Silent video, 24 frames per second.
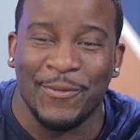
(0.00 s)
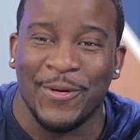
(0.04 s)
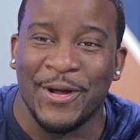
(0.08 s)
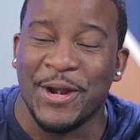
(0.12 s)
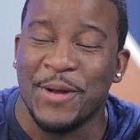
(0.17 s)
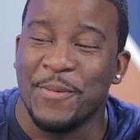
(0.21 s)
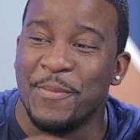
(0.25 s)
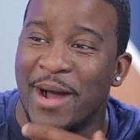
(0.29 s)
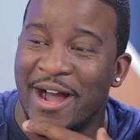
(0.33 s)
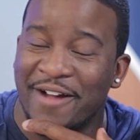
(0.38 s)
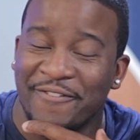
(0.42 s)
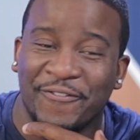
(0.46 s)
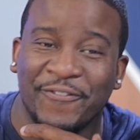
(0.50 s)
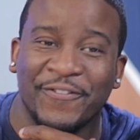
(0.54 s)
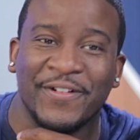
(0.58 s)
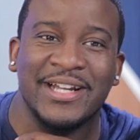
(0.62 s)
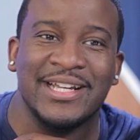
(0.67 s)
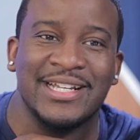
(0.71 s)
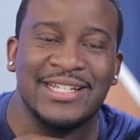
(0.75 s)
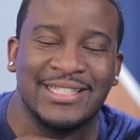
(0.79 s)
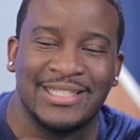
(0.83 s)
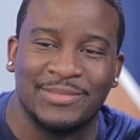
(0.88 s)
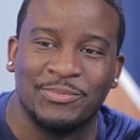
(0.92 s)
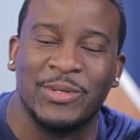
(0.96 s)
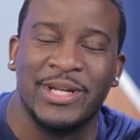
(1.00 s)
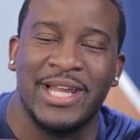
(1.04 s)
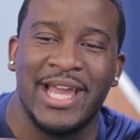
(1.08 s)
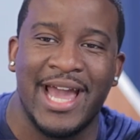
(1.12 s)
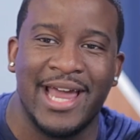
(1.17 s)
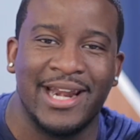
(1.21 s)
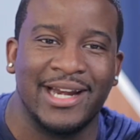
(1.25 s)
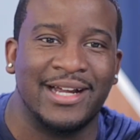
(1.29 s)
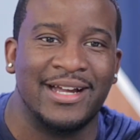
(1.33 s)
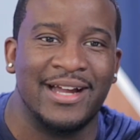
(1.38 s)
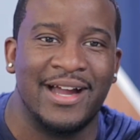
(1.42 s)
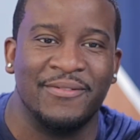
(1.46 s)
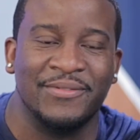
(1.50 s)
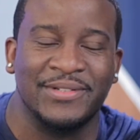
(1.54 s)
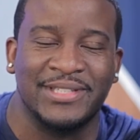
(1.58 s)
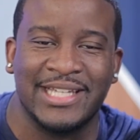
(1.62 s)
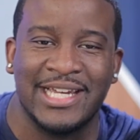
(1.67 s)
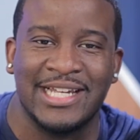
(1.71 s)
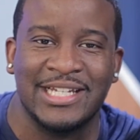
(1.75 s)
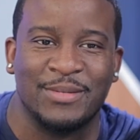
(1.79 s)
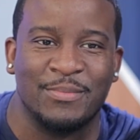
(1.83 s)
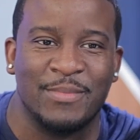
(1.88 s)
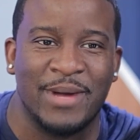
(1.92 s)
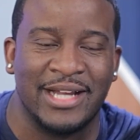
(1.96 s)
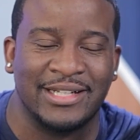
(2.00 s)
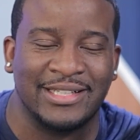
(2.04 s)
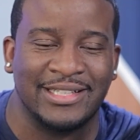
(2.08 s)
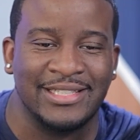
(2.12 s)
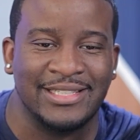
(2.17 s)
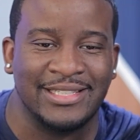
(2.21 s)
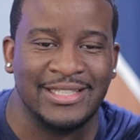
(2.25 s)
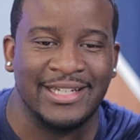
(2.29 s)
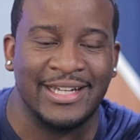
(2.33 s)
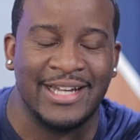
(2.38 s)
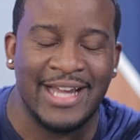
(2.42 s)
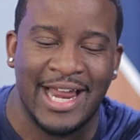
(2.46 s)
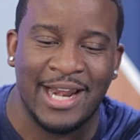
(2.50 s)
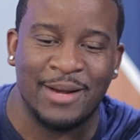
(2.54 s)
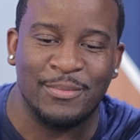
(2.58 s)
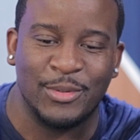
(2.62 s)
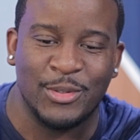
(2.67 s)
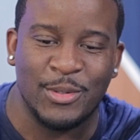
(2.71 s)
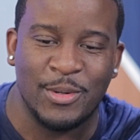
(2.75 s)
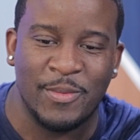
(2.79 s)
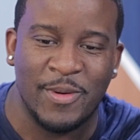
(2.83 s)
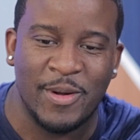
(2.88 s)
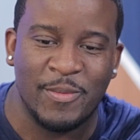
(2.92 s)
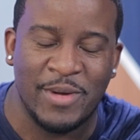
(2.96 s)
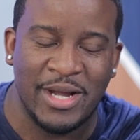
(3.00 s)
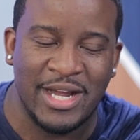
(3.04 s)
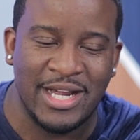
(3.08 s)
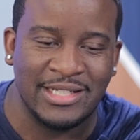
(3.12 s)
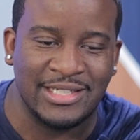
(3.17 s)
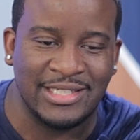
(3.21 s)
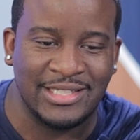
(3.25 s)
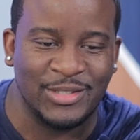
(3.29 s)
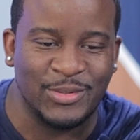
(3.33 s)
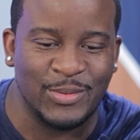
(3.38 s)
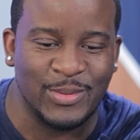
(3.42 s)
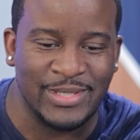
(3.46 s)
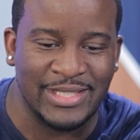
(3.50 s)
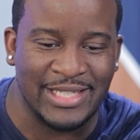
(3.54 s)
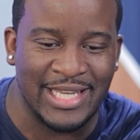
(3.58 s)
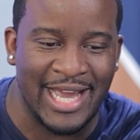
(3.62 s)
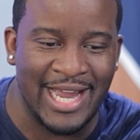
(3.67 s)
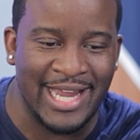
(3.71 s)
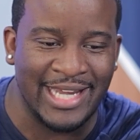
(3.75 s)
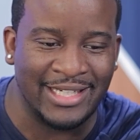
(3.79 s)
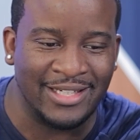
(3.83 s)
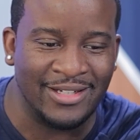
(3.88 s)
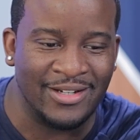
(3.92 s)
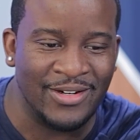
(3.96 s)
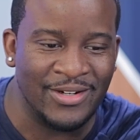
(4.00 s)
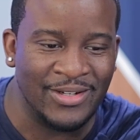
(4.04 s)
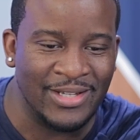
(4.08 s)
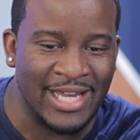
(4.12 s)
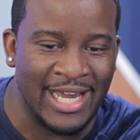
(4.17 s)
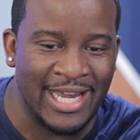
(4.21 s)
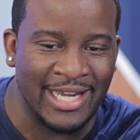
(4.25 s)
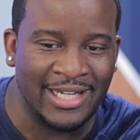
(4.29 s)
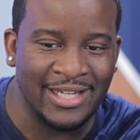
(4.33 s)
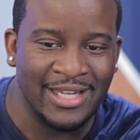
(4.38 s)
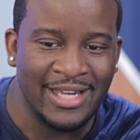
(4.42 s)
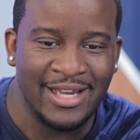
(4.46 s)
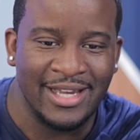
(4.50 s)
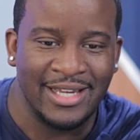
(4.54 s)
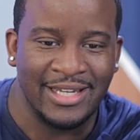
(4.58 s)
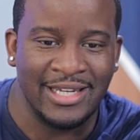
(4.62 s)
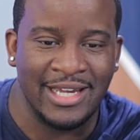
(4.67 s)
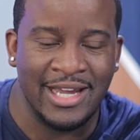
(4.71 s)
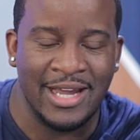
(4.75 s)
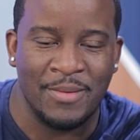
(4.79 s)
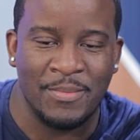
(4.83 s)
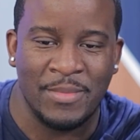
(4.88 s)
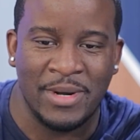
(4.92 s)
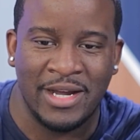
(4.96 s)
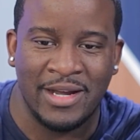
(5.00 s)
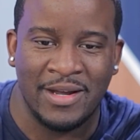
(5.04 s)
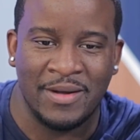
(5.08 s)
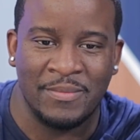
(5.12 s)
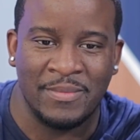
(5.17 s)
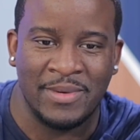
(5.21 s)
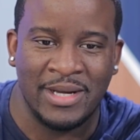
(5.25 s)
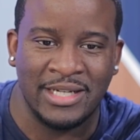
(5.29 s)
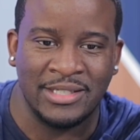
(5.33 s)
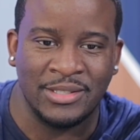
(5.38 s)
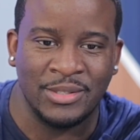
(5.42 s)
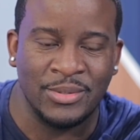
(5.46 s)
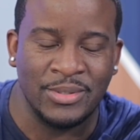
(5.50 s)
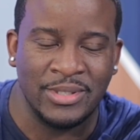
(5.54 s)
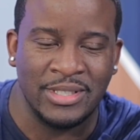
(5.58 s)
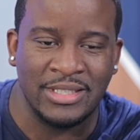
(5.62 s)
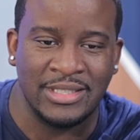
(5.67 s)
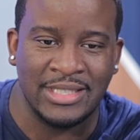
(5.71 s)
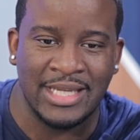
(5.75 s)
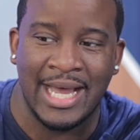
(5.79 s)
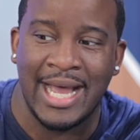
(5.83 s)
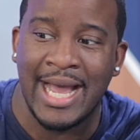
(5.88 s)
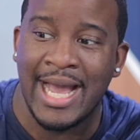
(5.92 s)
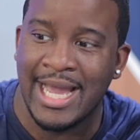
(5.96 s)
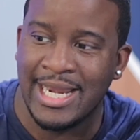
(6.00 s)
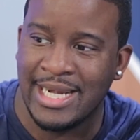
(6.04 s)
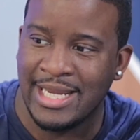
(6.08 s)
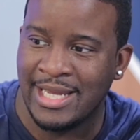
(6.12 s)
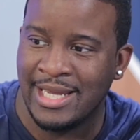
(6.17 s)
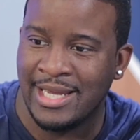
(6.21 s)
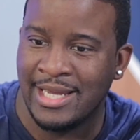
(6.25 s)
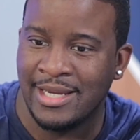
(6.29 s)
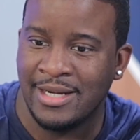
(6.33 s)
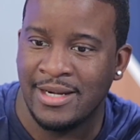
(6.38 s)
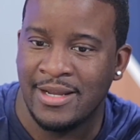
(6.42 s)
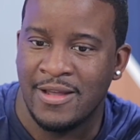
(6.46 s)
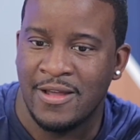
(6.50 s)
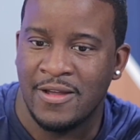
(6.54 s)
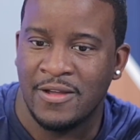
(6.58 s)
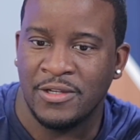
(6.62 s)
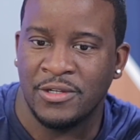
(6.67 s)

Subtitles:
one of my friends, we had a conversation about this and it kind of blew my mind. She was like, my dude is a hothead,